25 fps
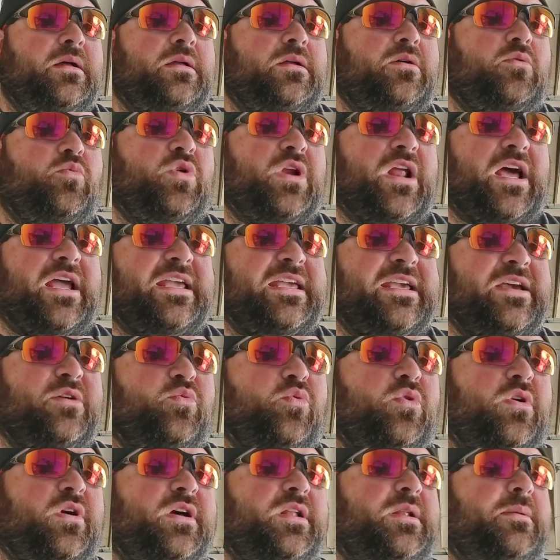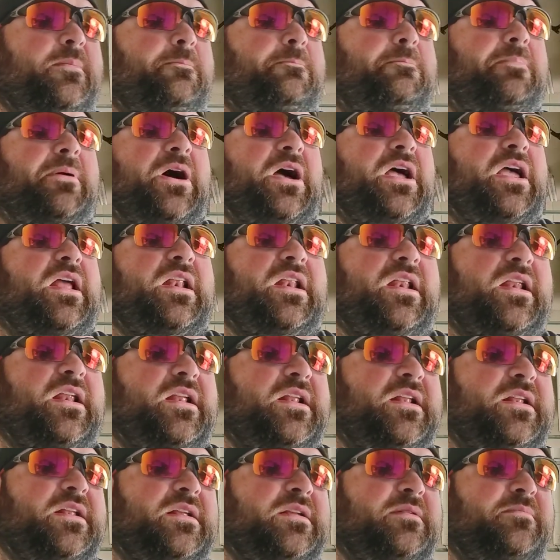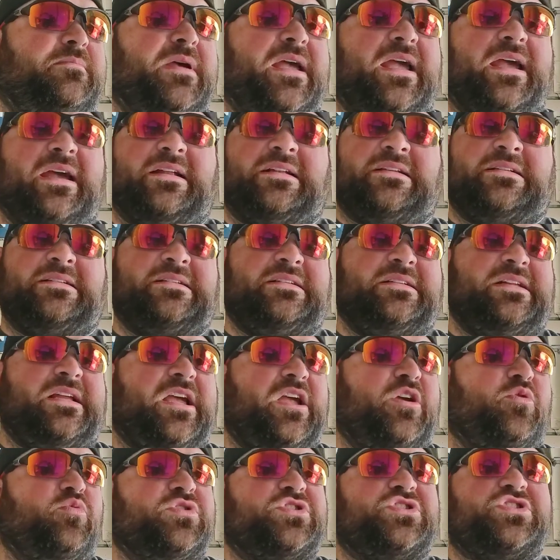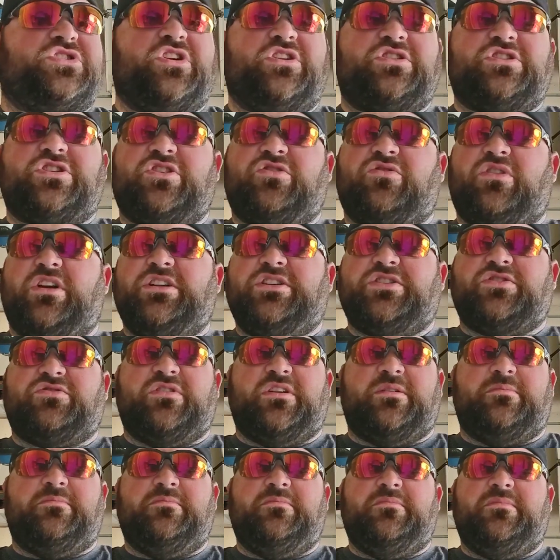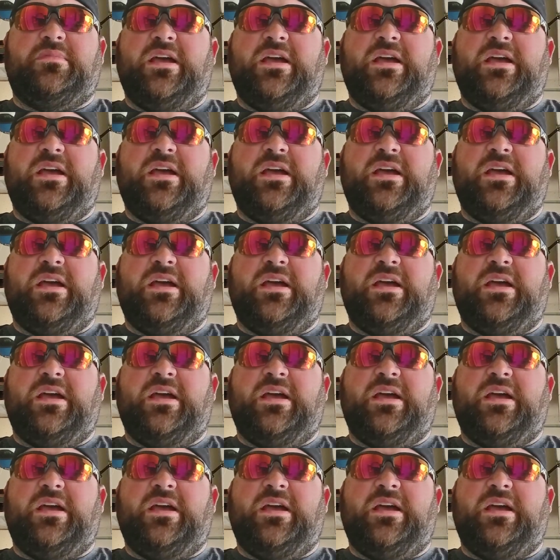when I get one, but man, it was such a great trip.